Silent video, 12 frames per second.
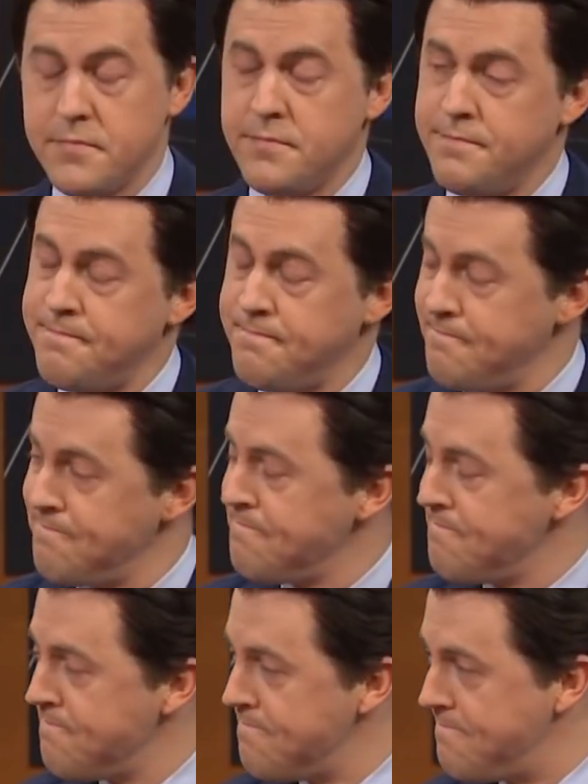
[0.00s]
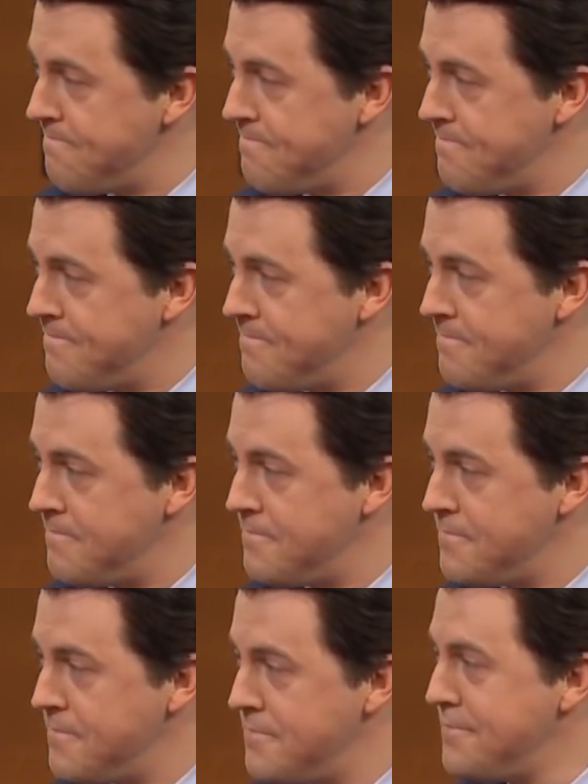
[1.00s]

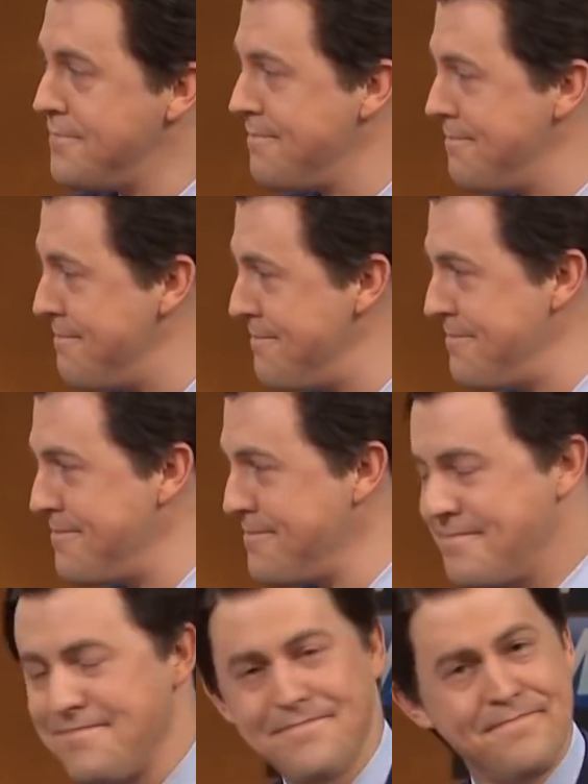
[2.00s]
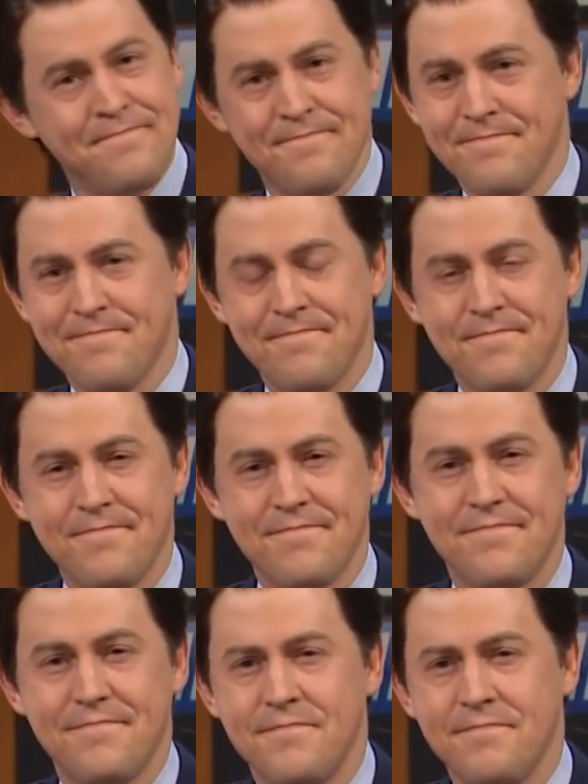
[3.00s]
No words are spoken by the person on screen.